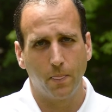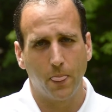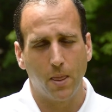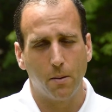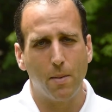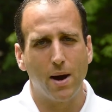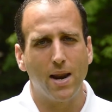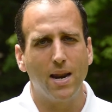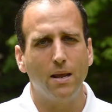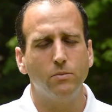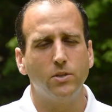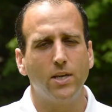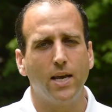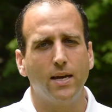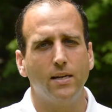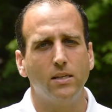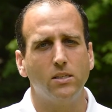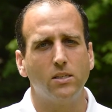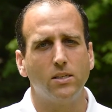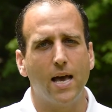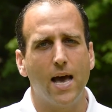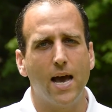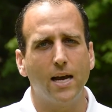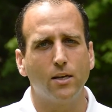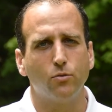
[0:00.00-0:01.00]
My name is Andy
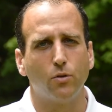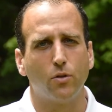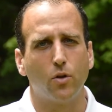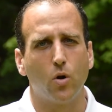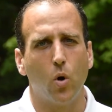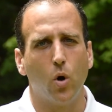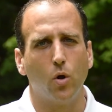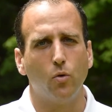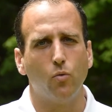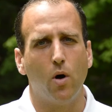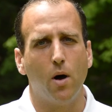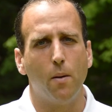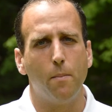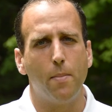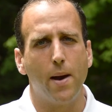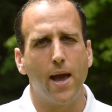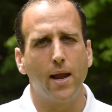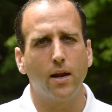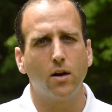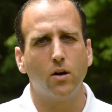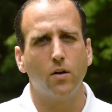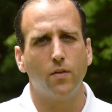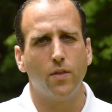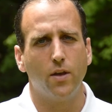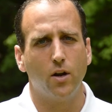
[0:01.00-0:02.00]
Sachs with Coldwell
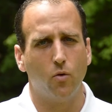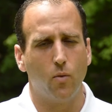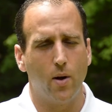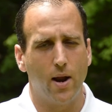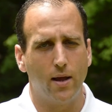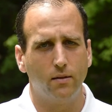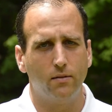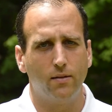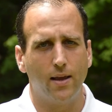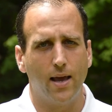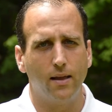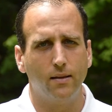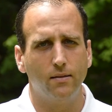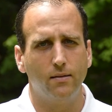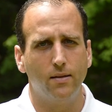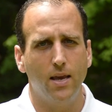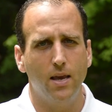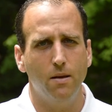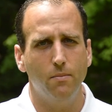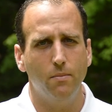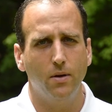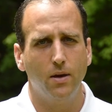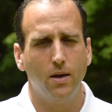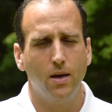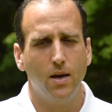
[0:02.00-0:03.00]
Banker and the Around Town
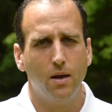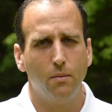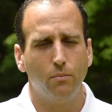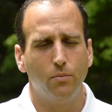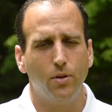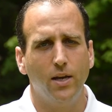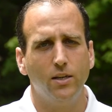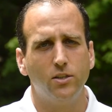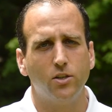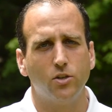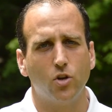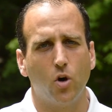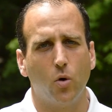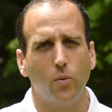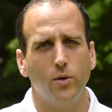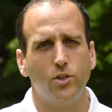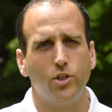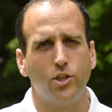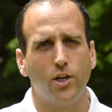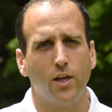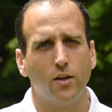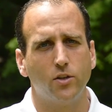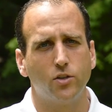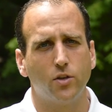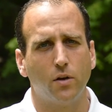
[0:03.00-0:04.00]
team. Please, as always,
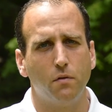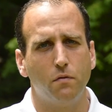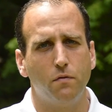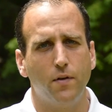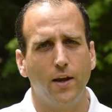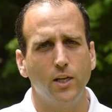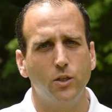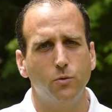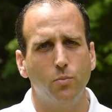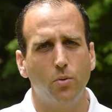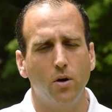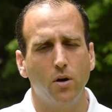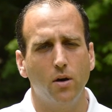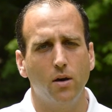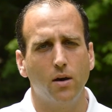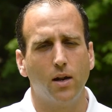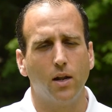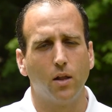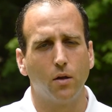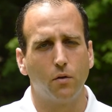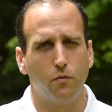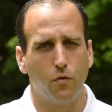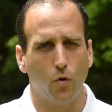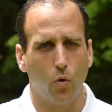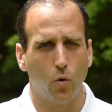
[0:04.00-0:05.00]
share this on Facebook and
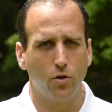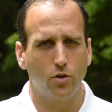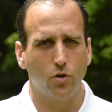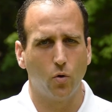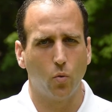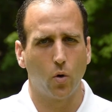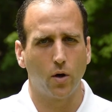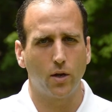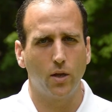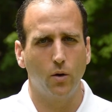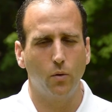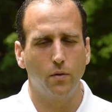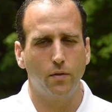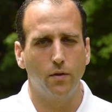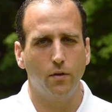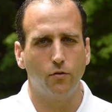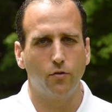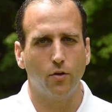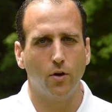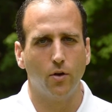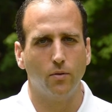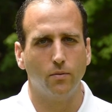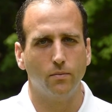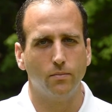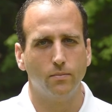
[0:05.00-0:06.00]
I look forward to working with you
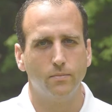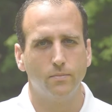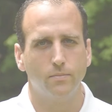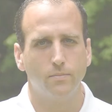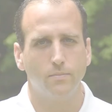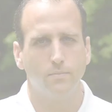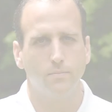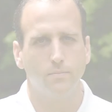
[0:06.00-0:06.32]
soon.